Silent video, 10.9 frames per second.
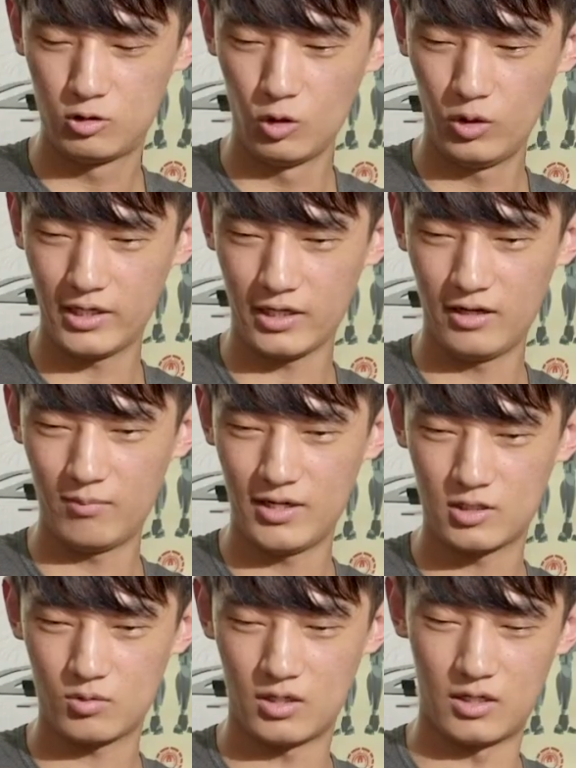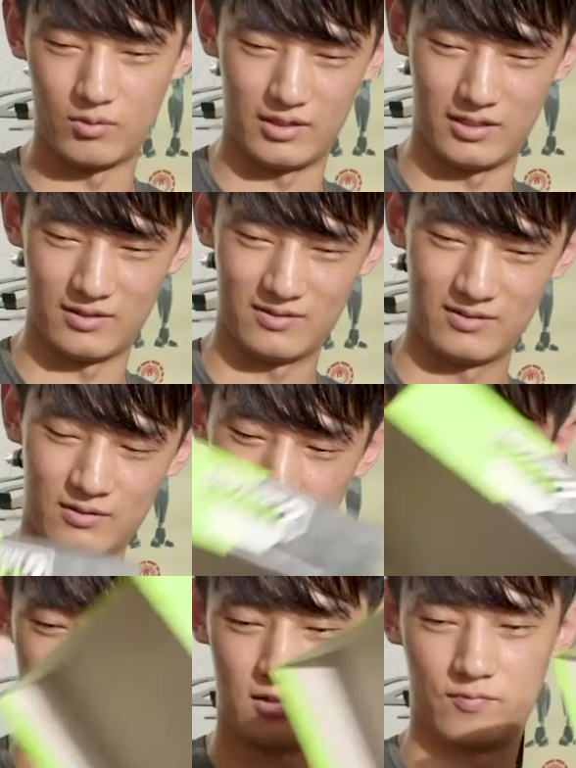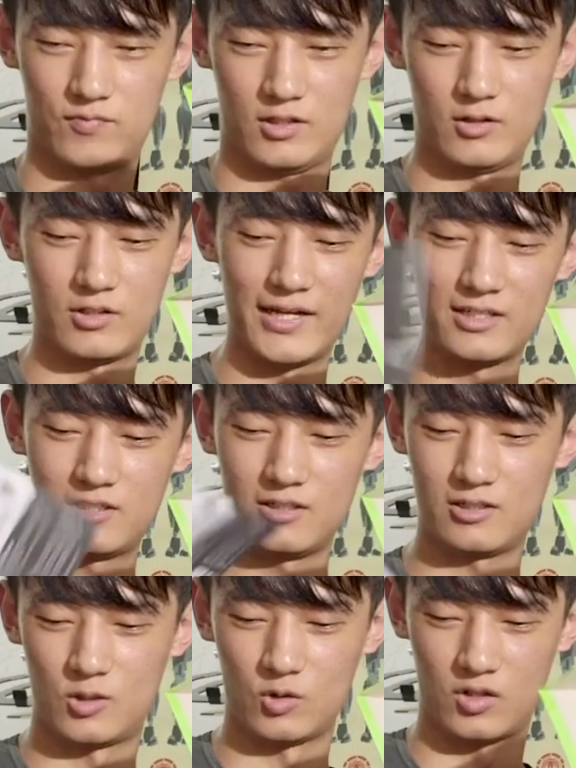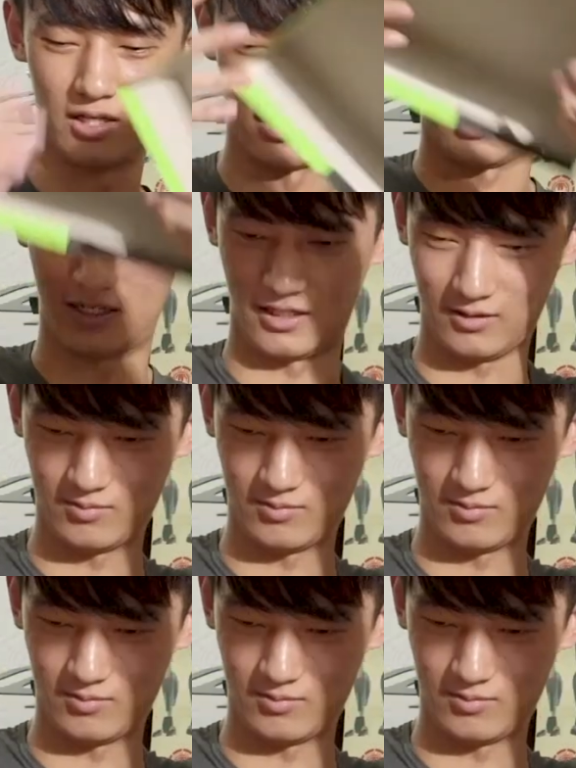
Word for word: doing in my oh wait yeah dude the instant you just do this like